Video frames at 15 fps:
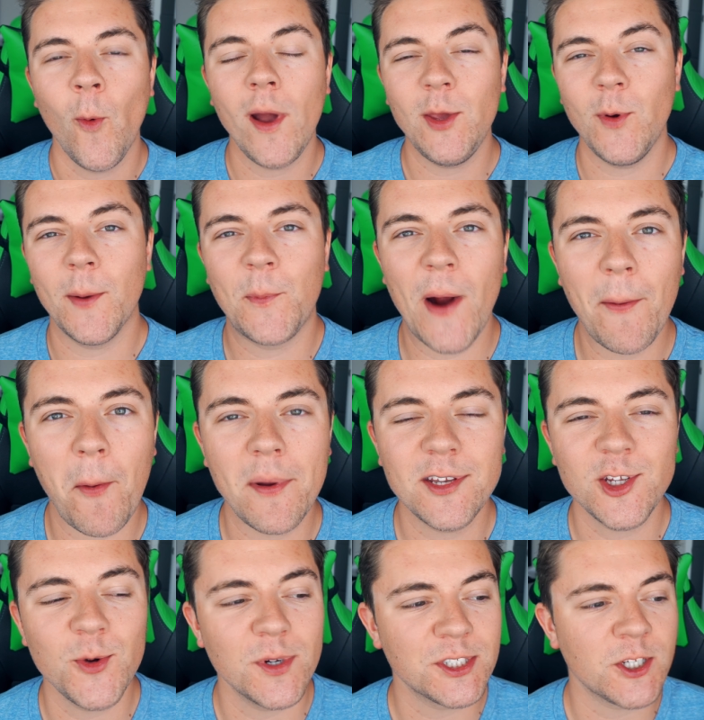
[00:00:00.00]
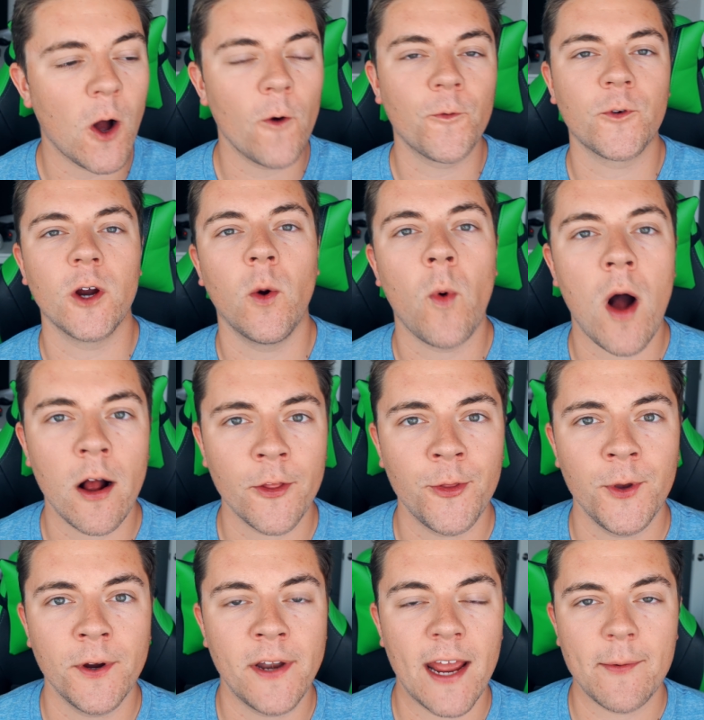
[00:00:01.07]
what you would probably do is go for a walk
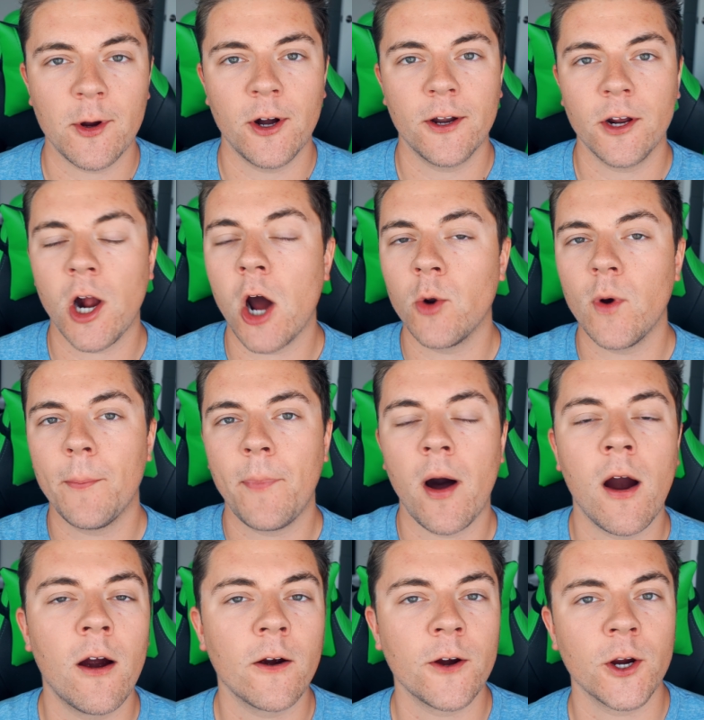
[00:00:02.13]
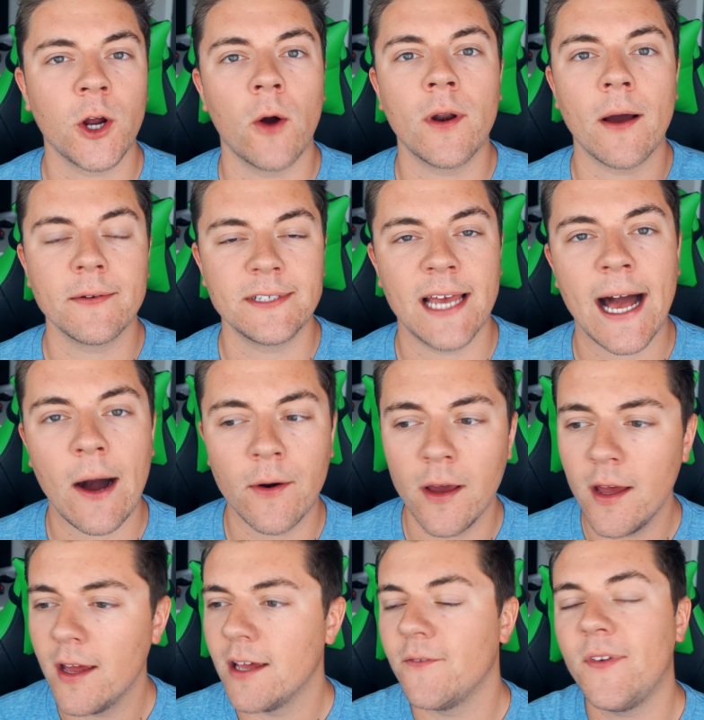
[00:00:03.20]
through your neighborhood or go to a park or go downtown,
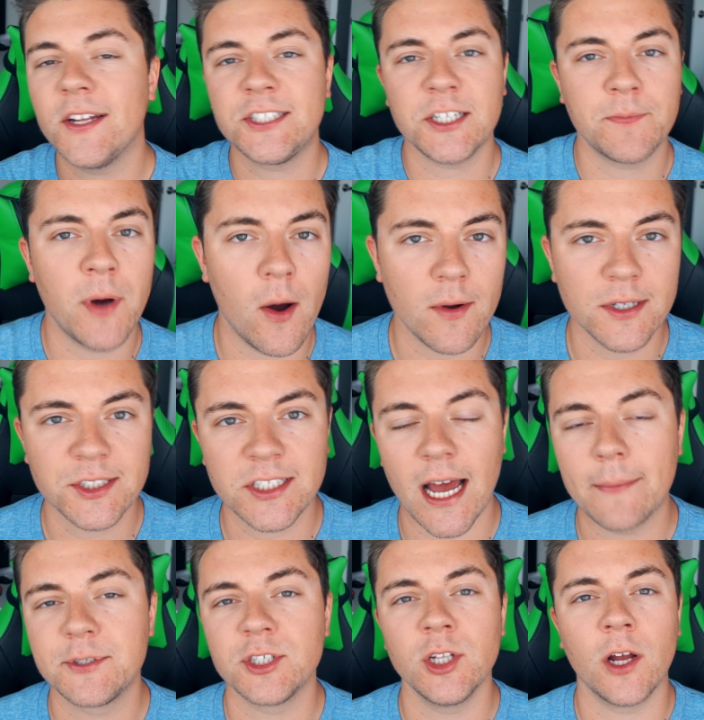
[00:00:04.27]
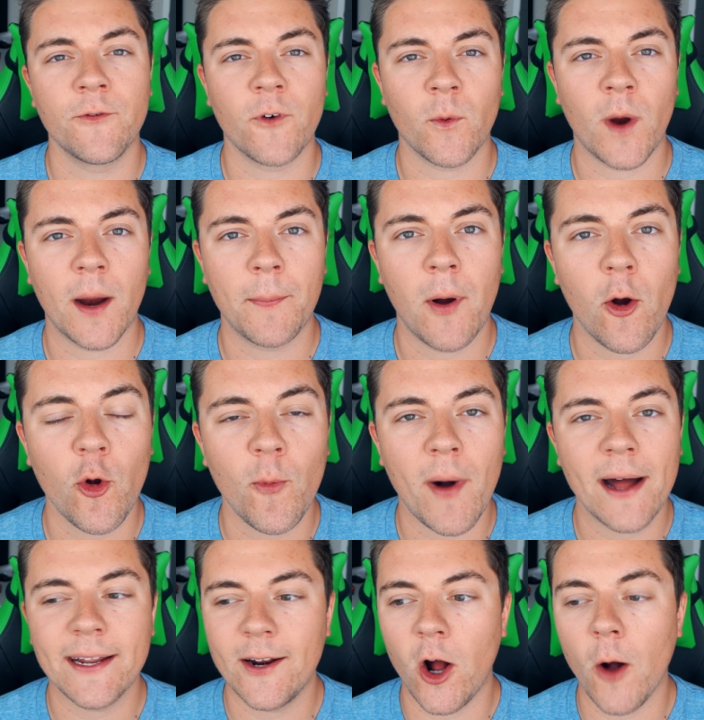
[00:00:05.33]
visit Pokestops to look for rare
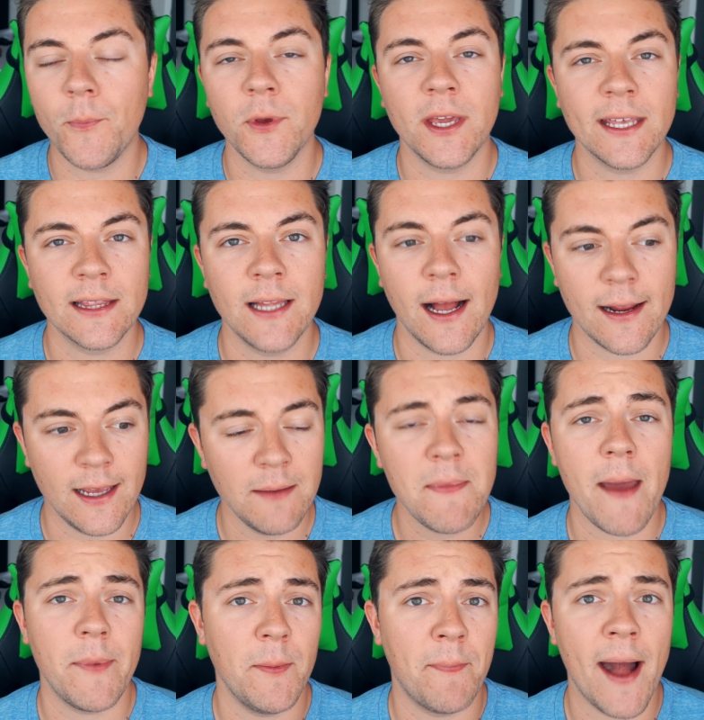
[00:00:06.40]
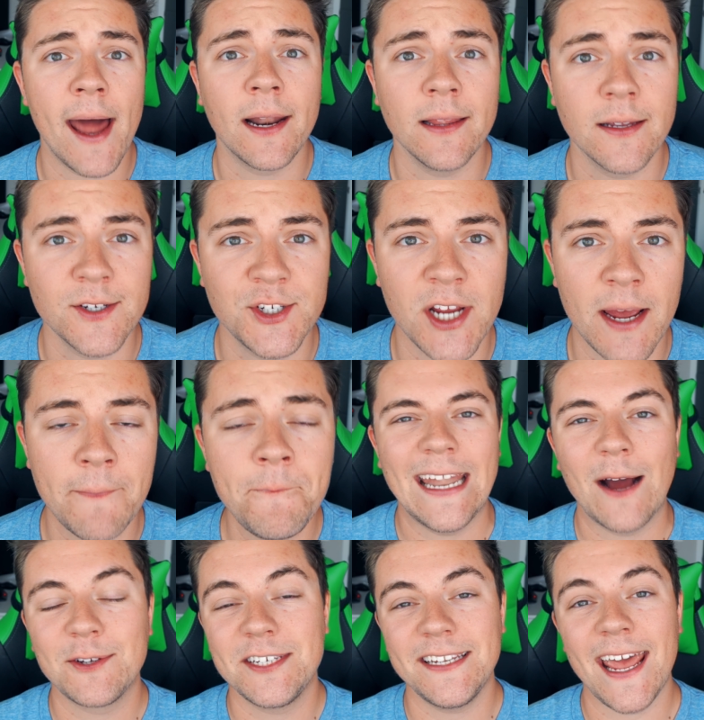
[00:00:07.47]
Pokemon and hope you get lucky, maybe battle a gym.
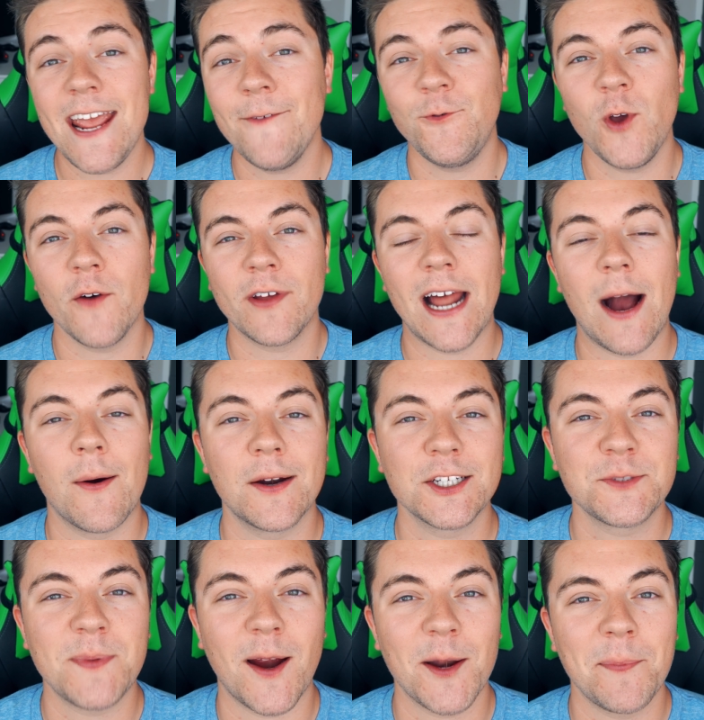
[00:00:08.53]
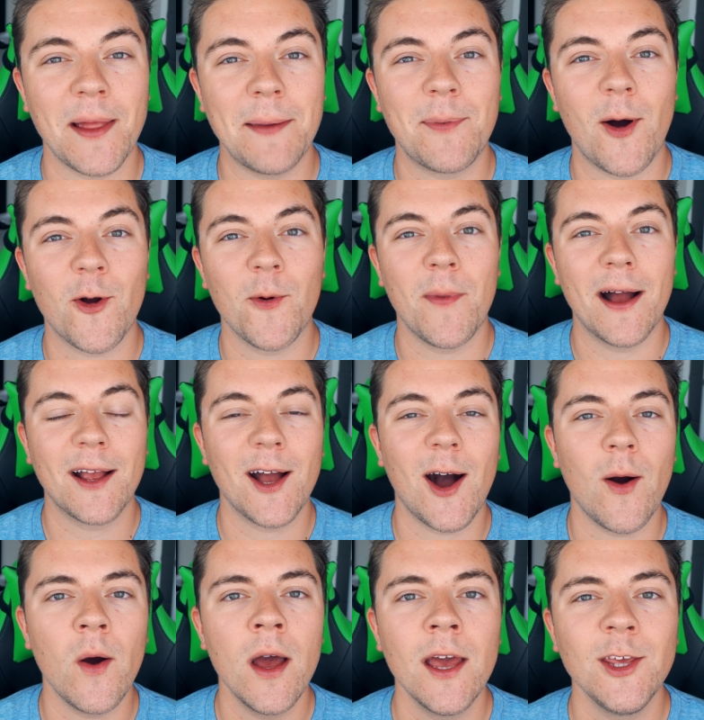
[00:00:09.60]
Now today, if you have an hour to spare to play Pokemon
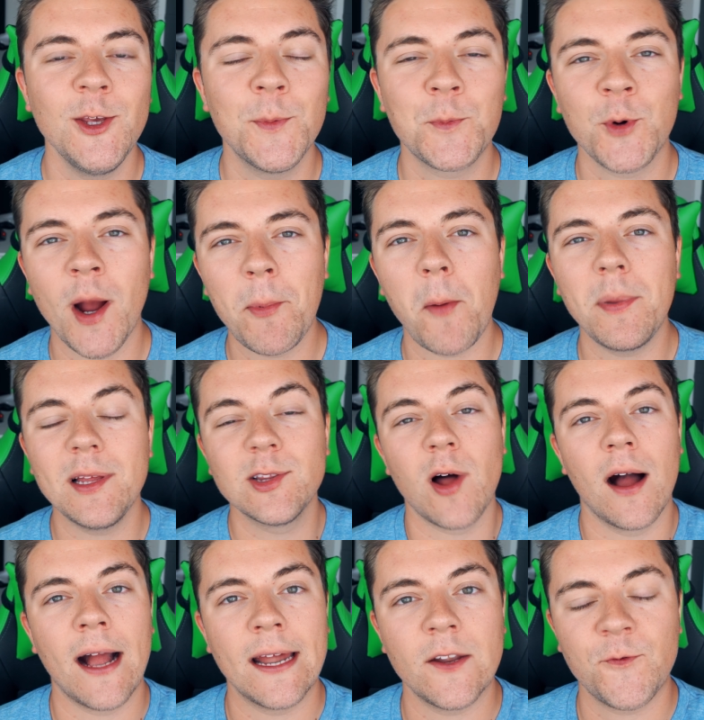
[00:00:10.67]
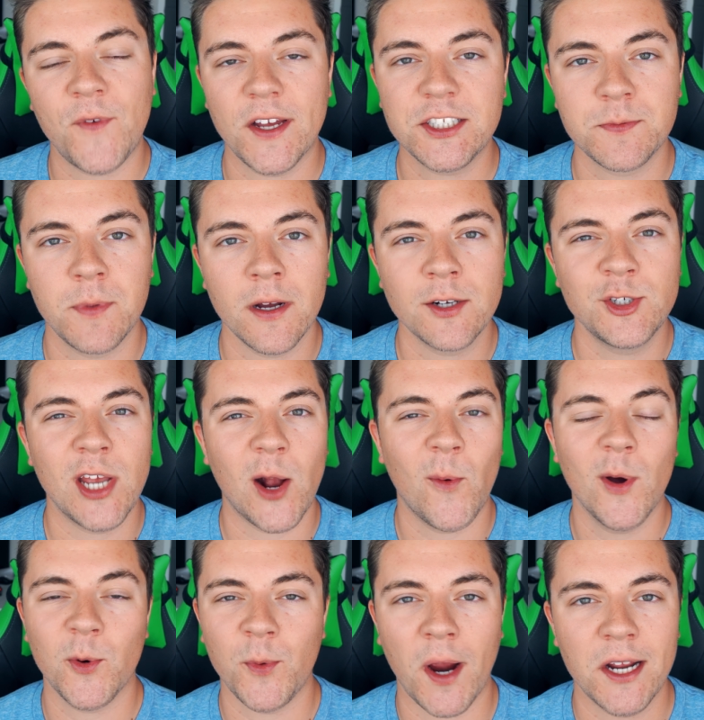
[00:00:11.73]
Go, you probably log onto Facebook, check
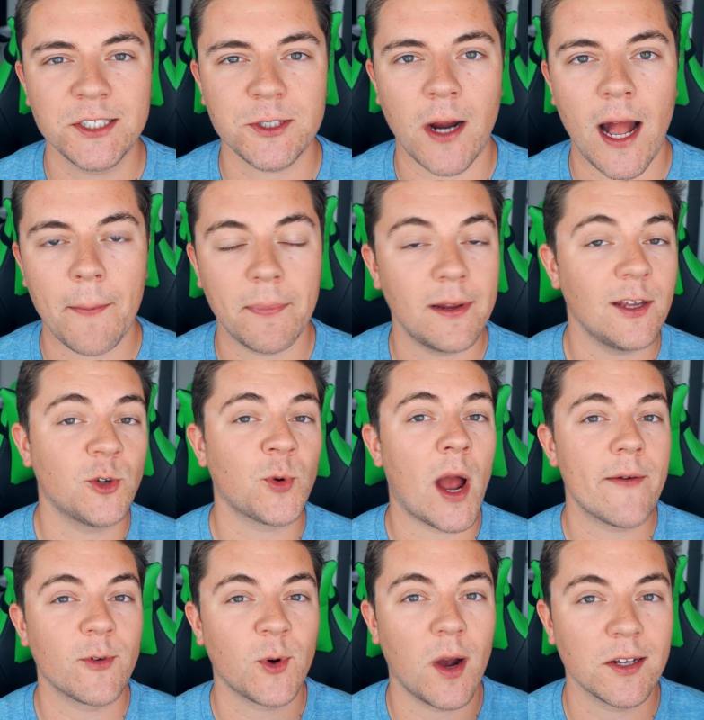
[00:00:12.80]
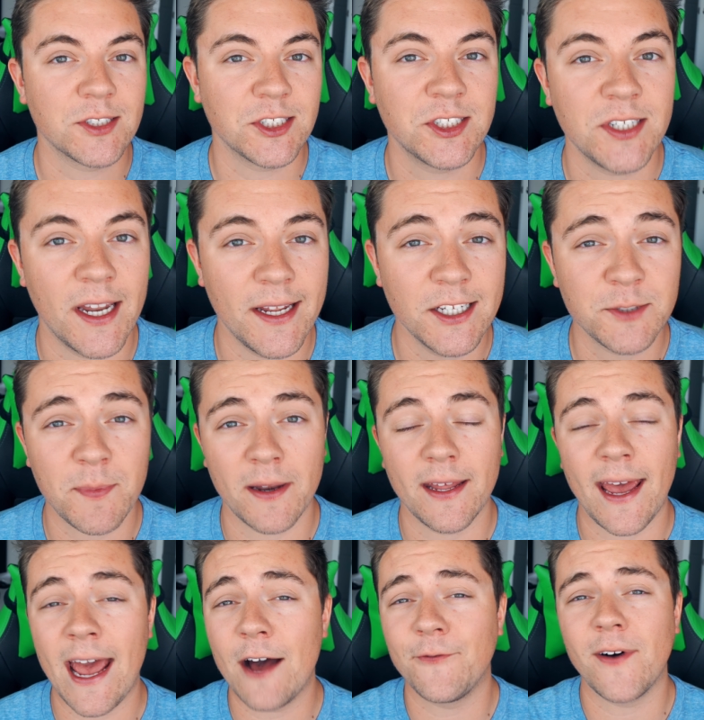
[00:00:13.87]
what raids are happening, drive across the city, spend
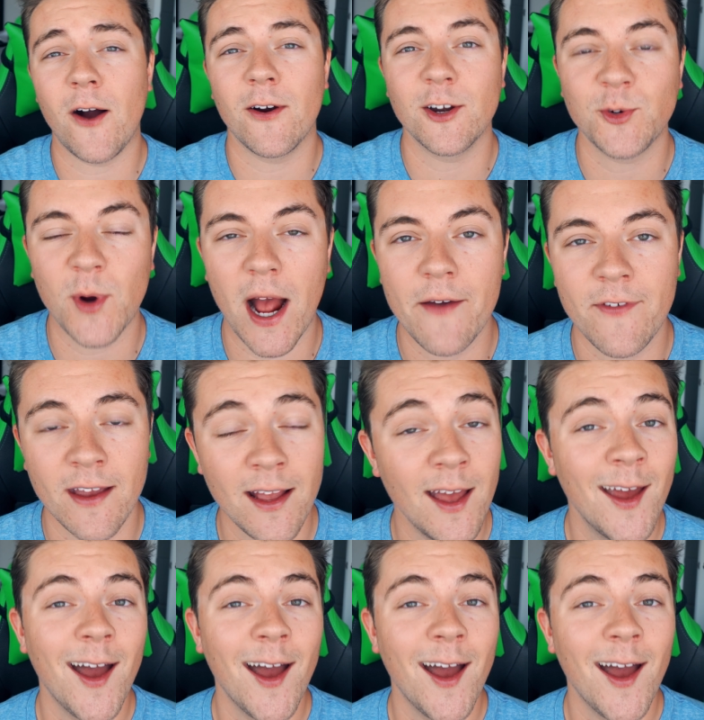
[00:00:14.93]
a half hour driving,